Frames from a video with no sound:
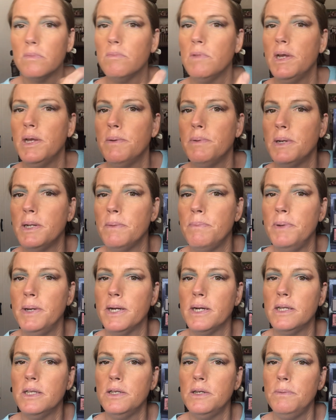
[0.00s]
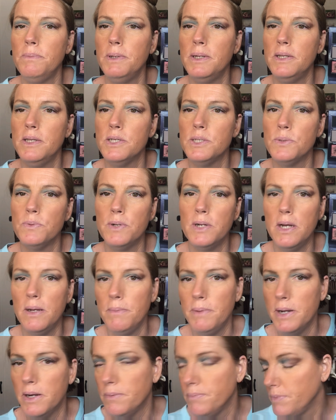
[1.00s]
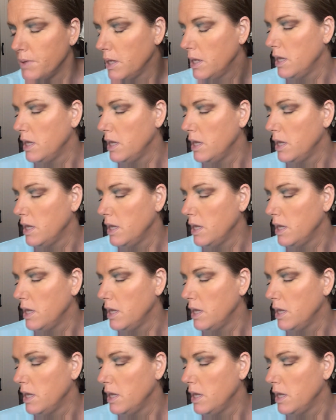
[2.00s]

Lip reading: am going to pick a little bit of this one up now.